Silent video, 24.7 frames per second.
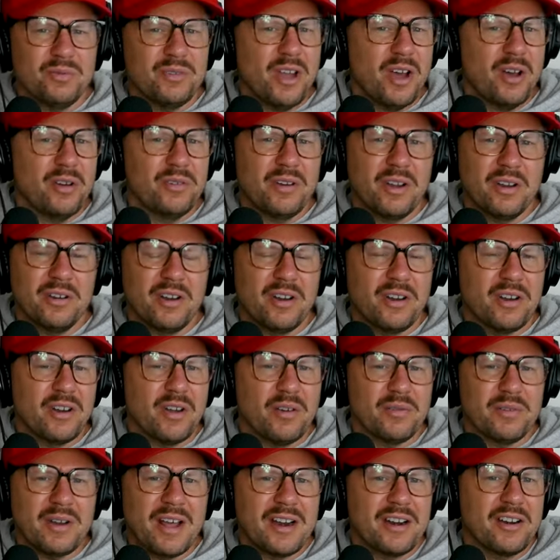no, no, no,
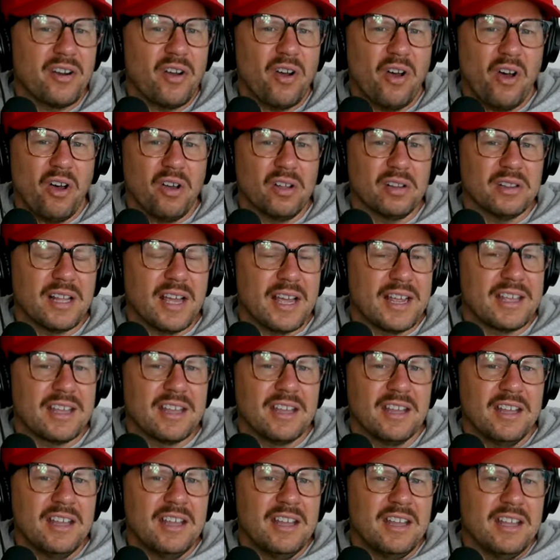no, not at all. Like
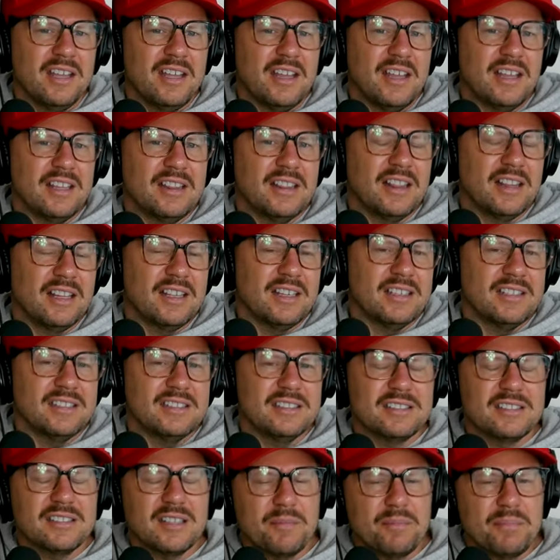in
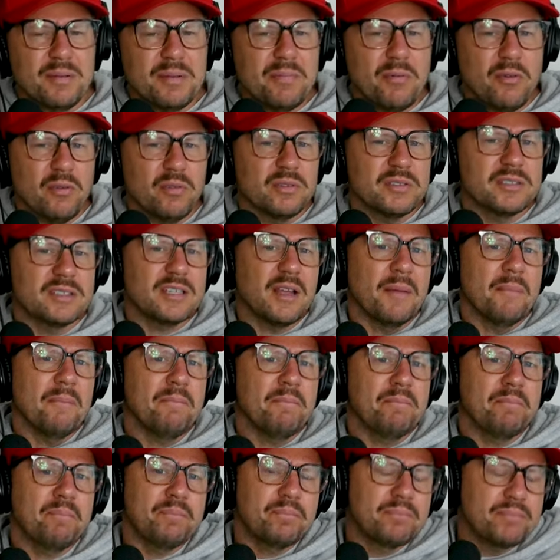some people, some
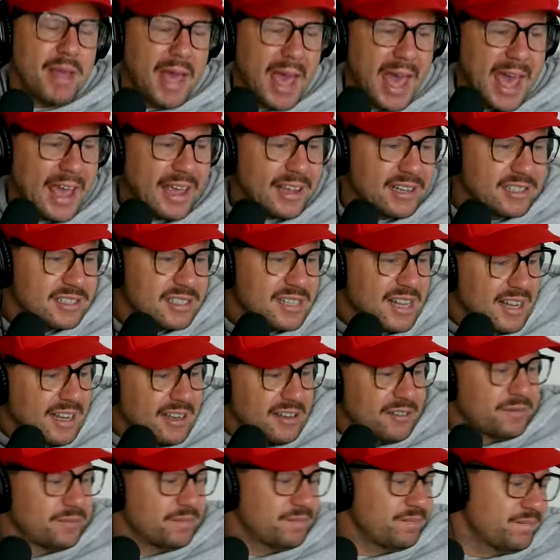acts
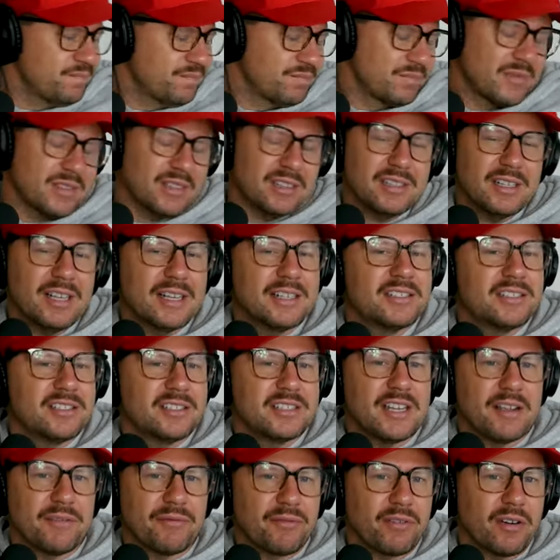like it's
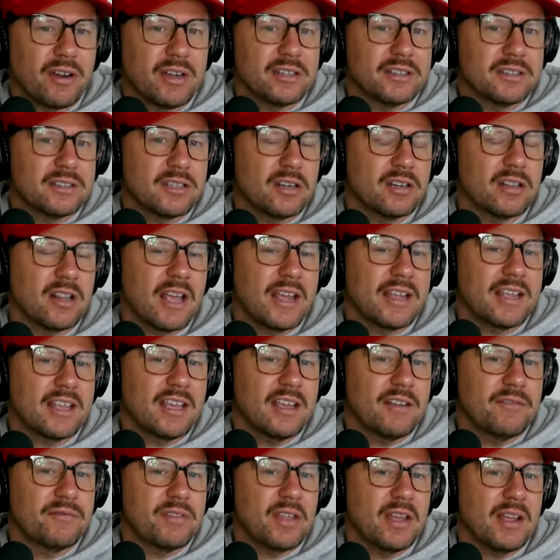different. They're like,
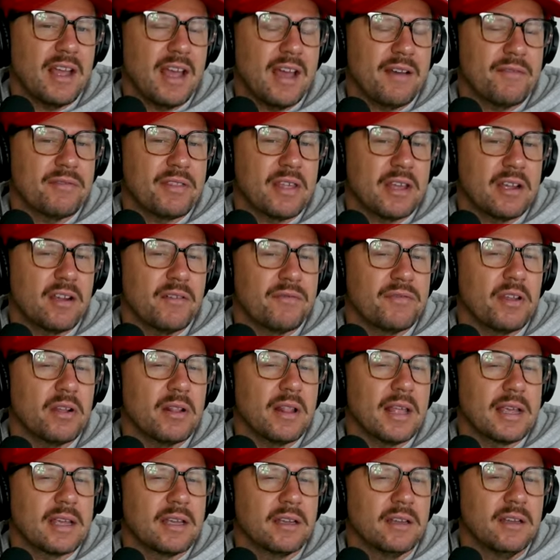if they have the, if they're
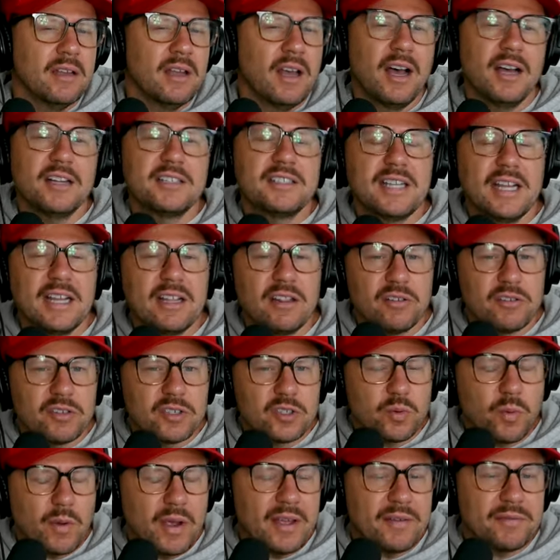like a Taylor
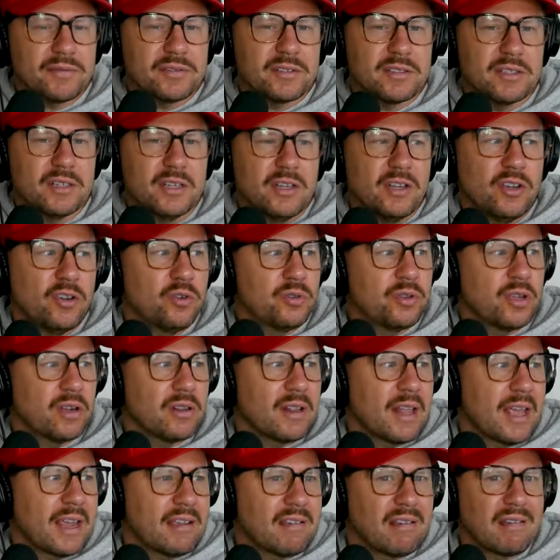Swift who they're
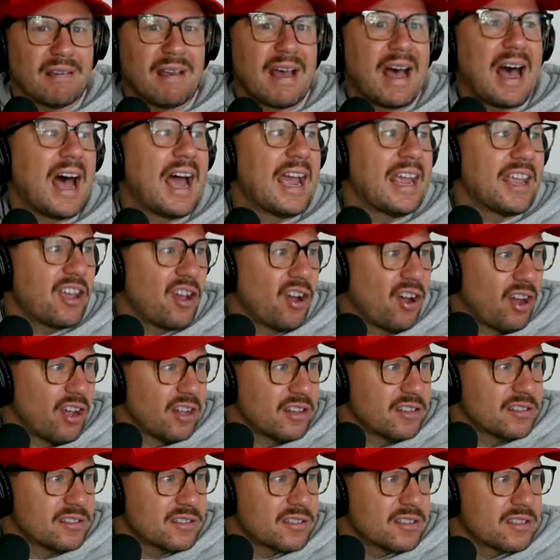like
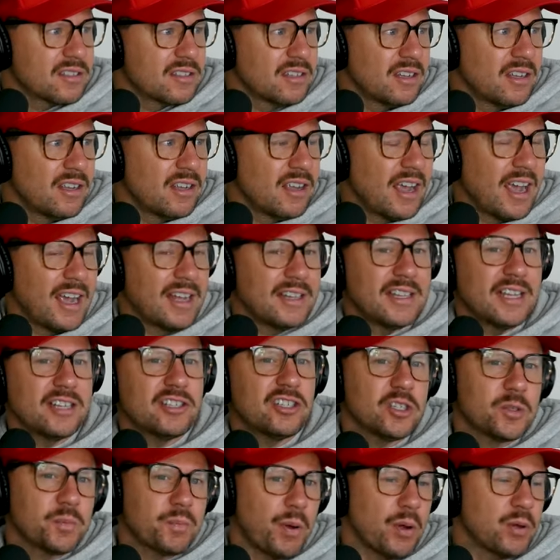icons yeah. and they
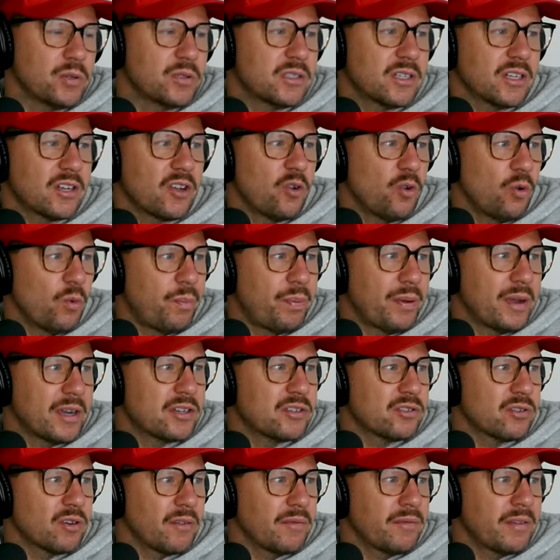just post a cool
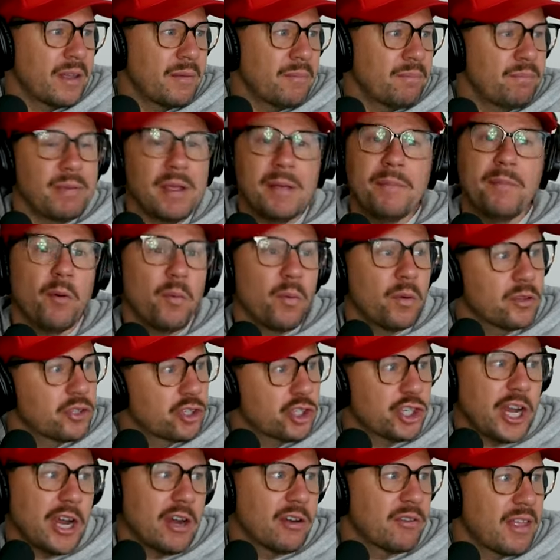picture of them, people will
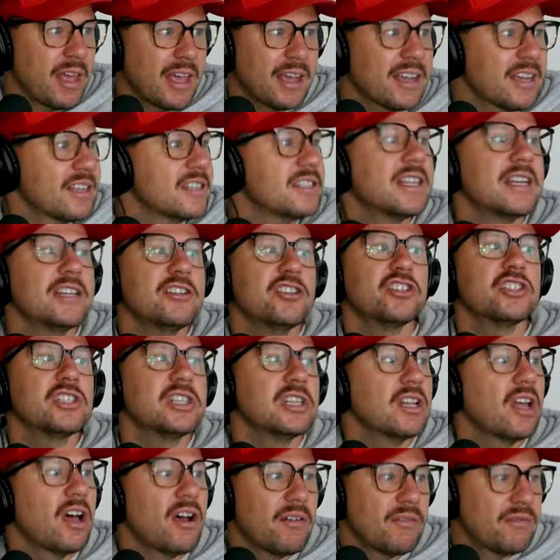share that because they just
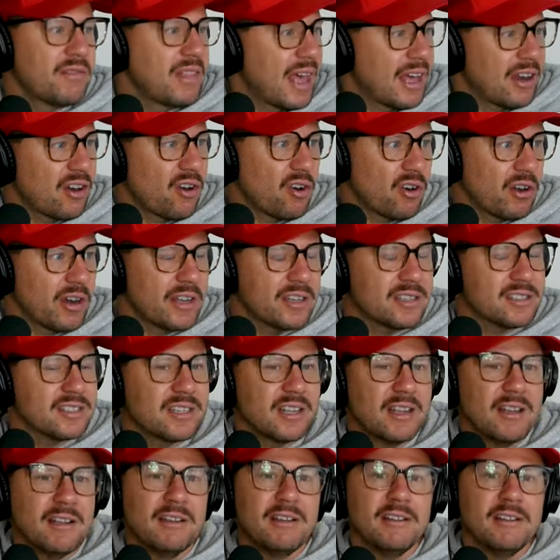love that artist.